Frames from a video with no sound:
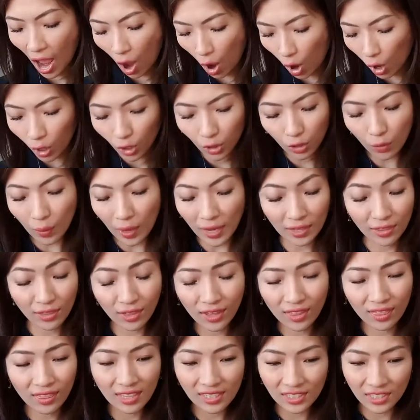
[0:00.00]
Although I
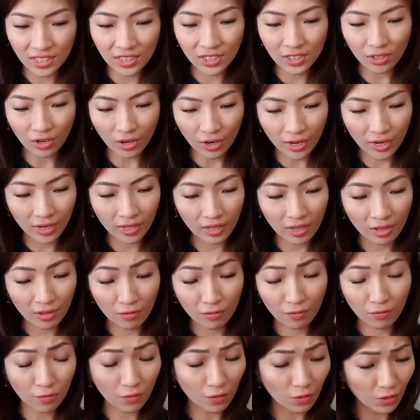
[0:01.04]
think this is targeted
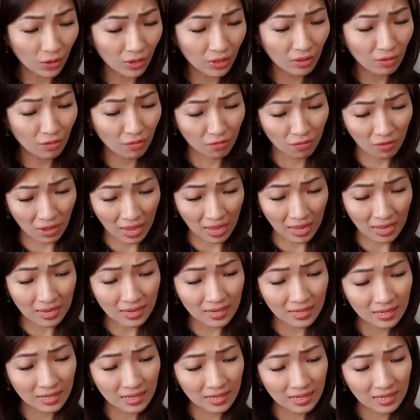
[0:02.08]
for the
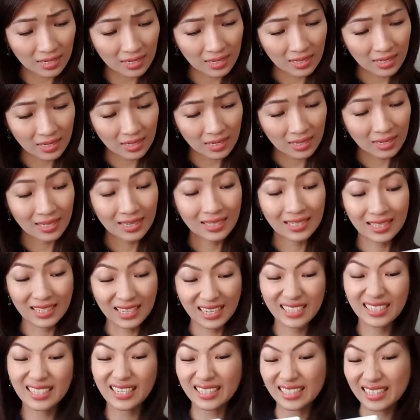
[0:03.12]
face
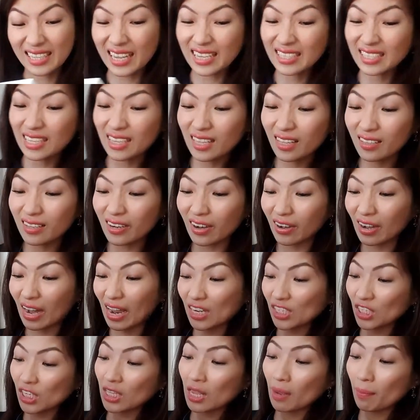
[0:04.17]
because it says in the
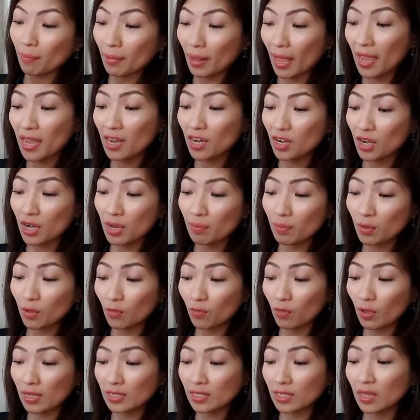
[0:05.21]
direction, apply cream to
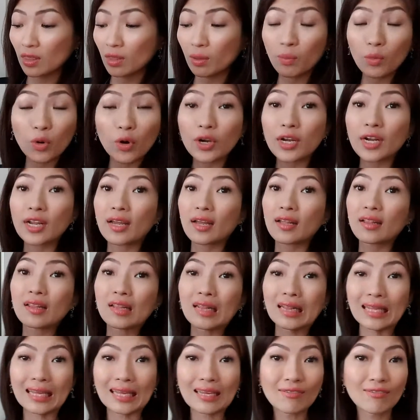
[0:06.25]
face in the morning
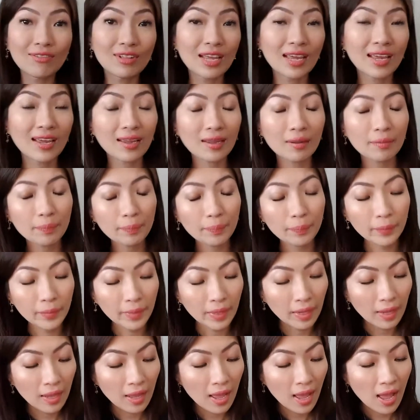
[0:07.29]
and evening.
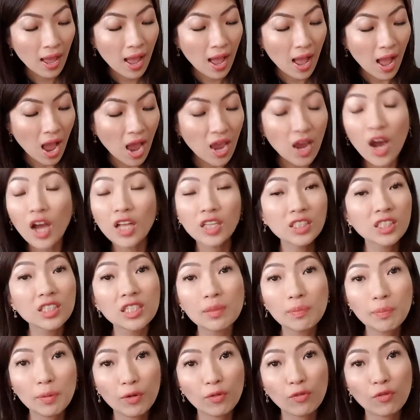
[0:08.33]
I honestly
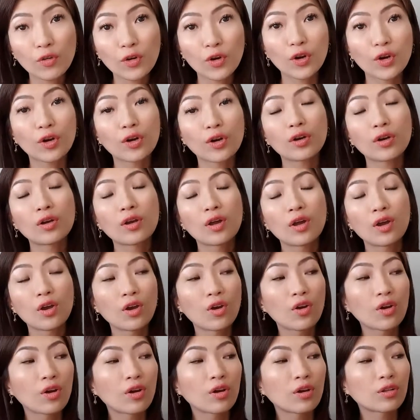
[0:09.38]
prefer
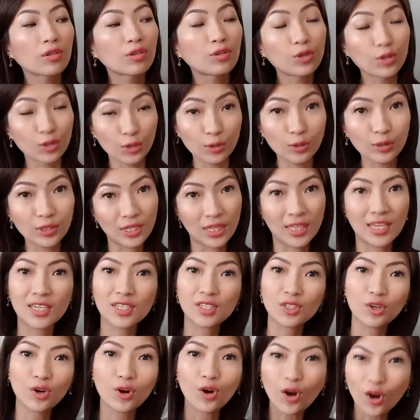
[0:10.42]
to use
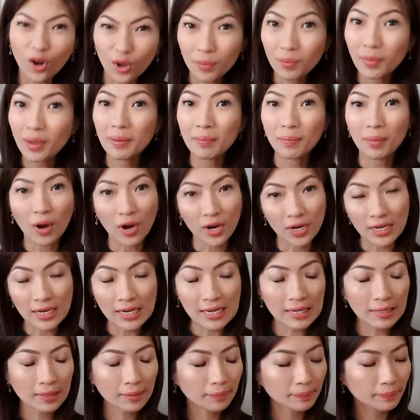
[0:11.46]
this on my
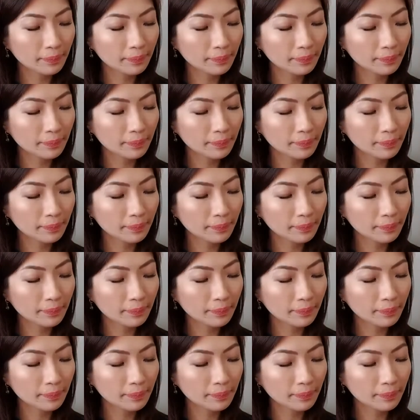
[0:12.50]
body